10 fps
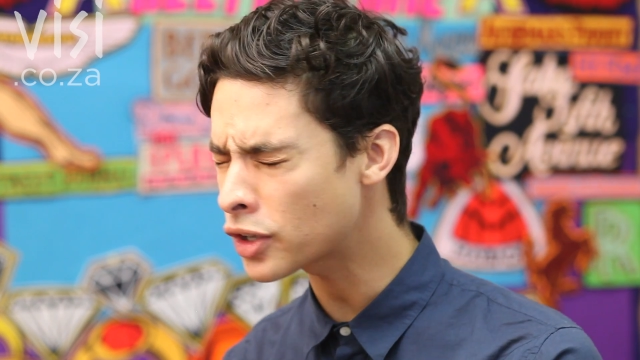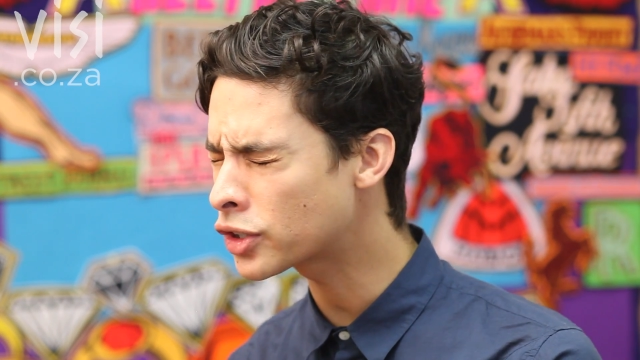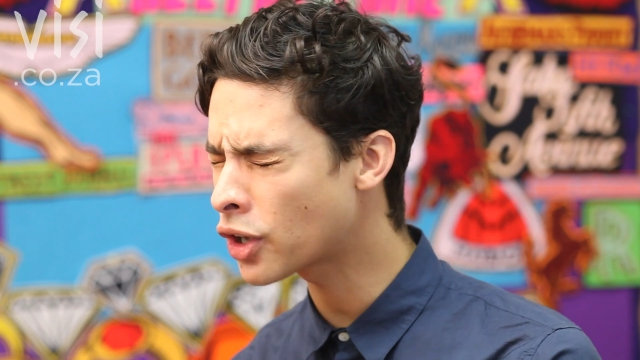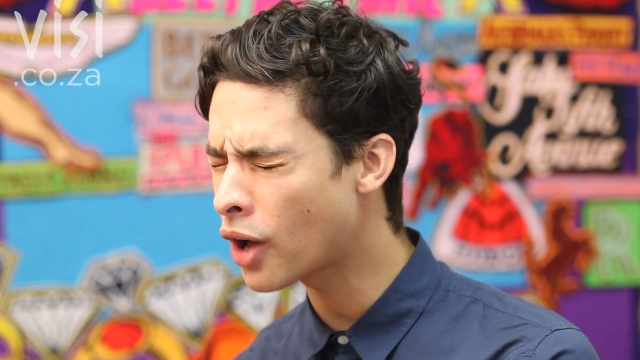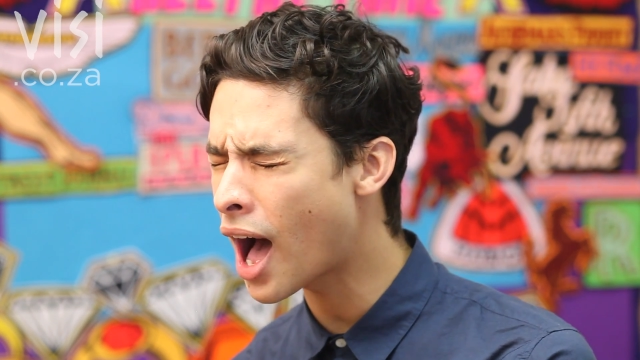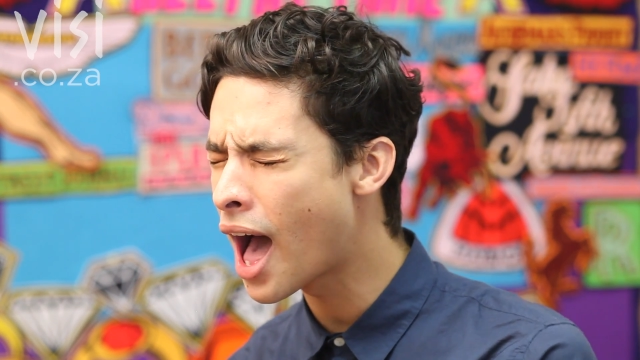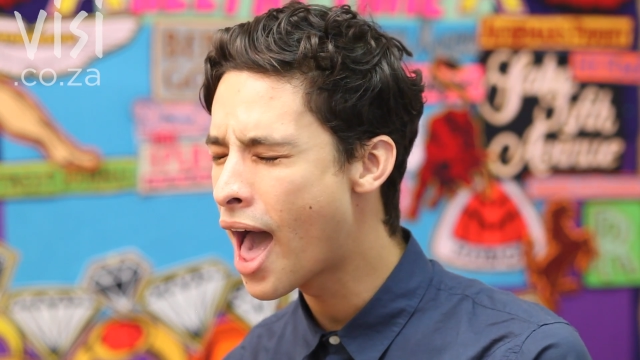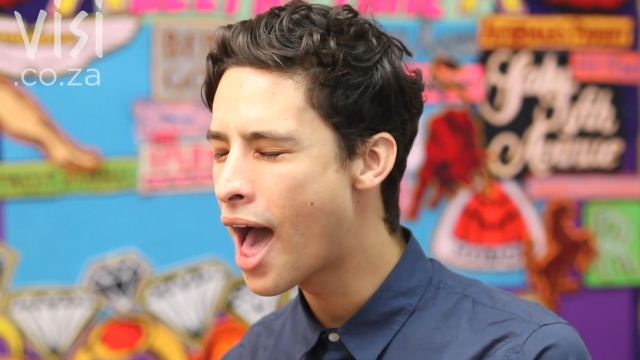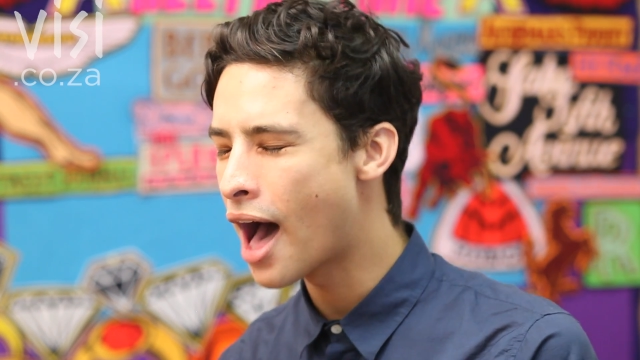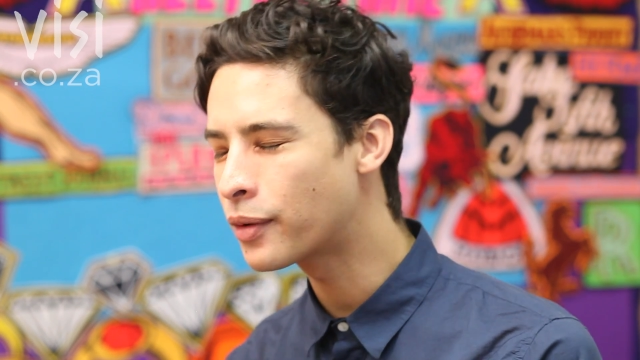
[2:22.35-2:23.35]
So
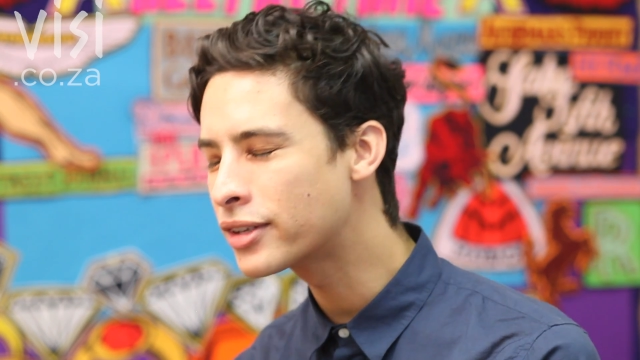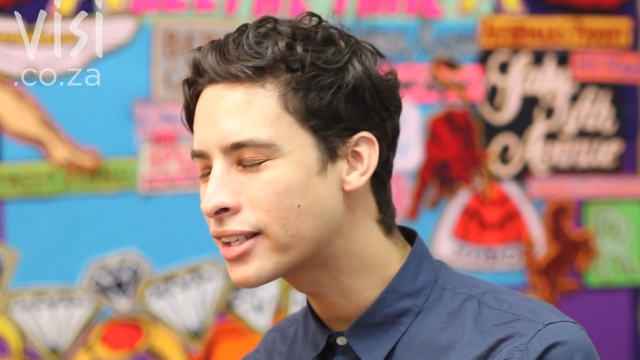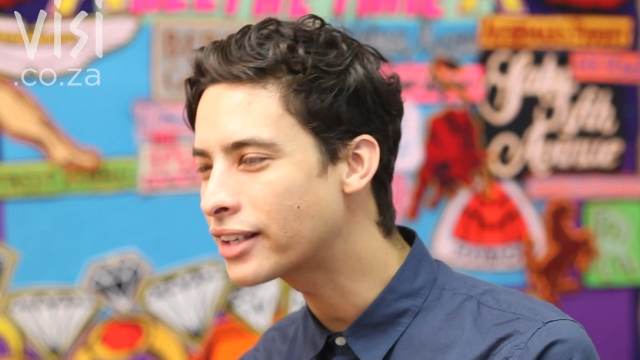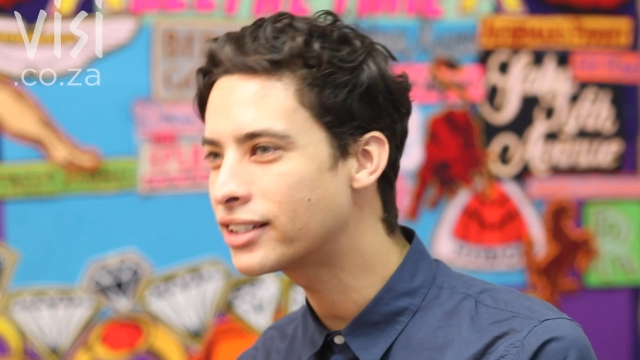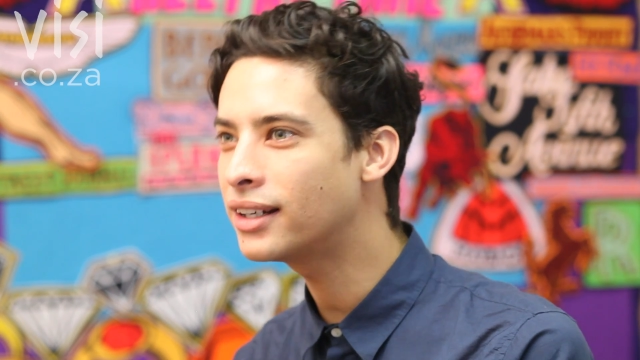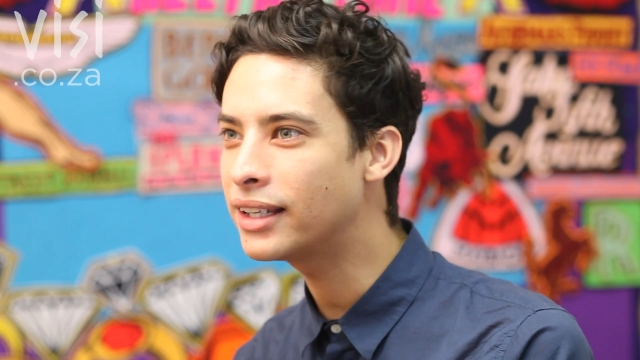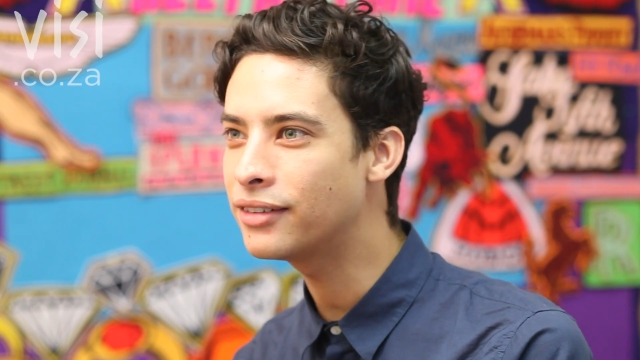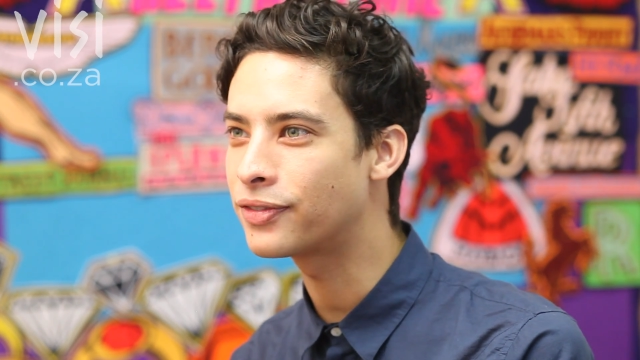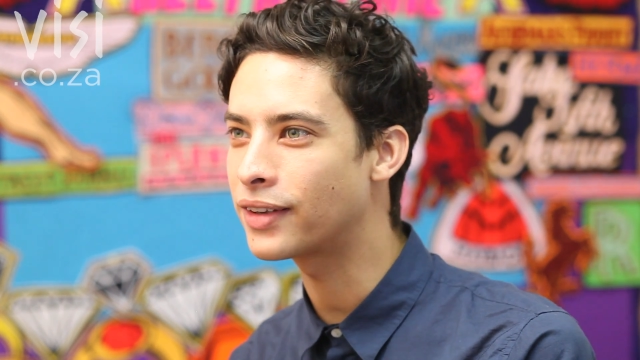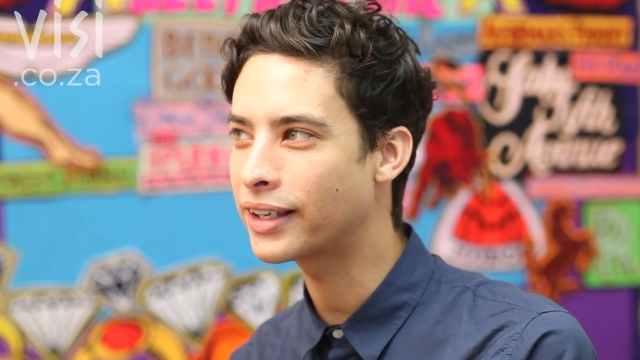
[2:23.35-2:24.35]
it was such a
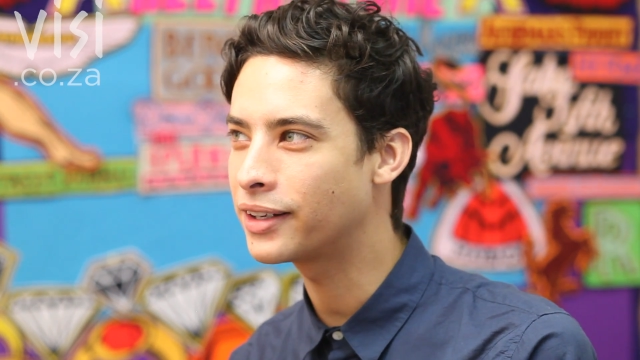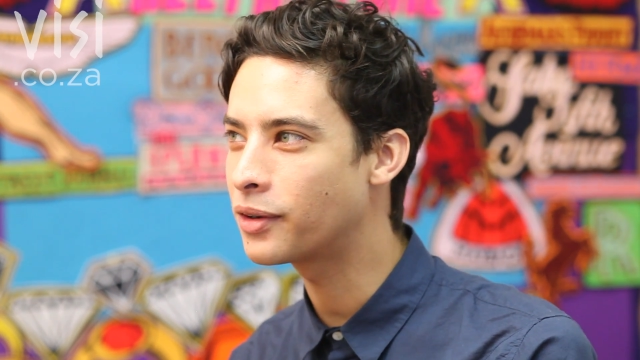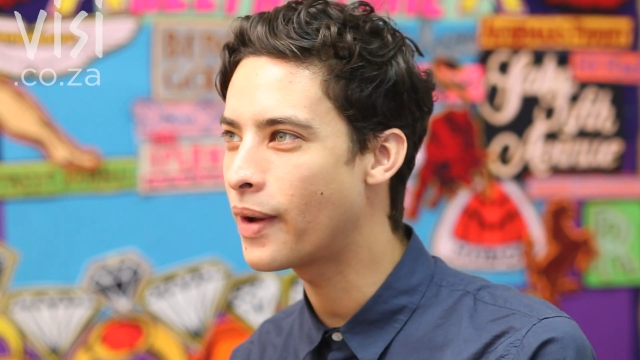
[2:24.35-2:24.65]
relief, like in a